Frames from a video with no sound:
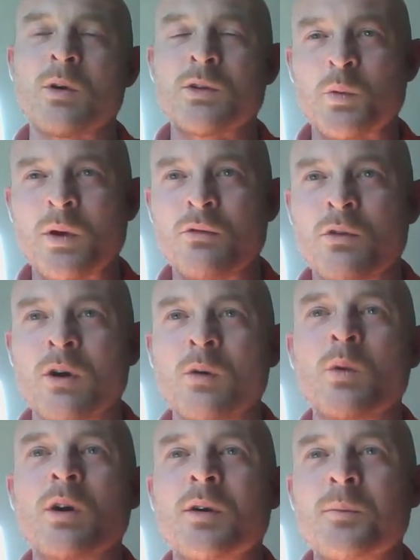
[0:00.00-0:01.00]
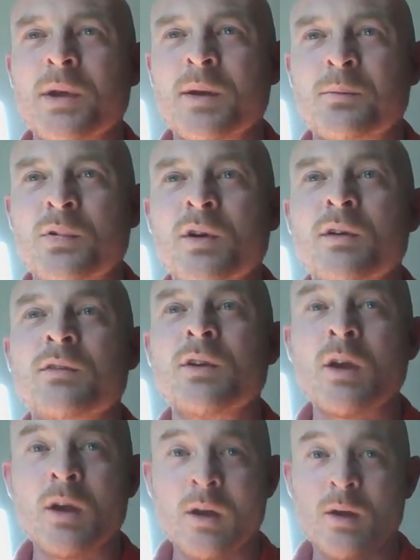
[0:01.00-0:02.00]
what's went wrong, what can be improved,
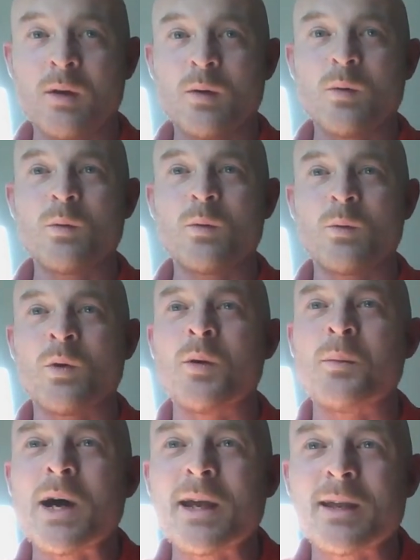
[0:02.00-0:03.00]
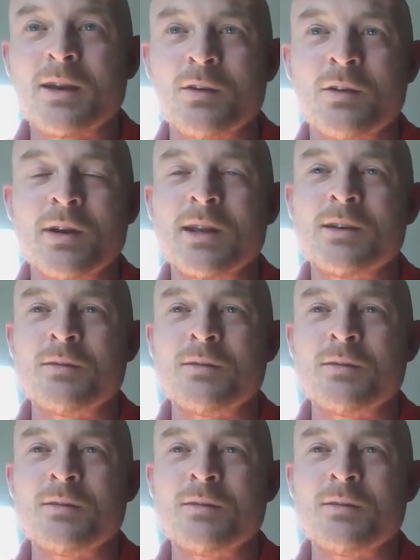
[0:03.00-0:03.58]
what are my career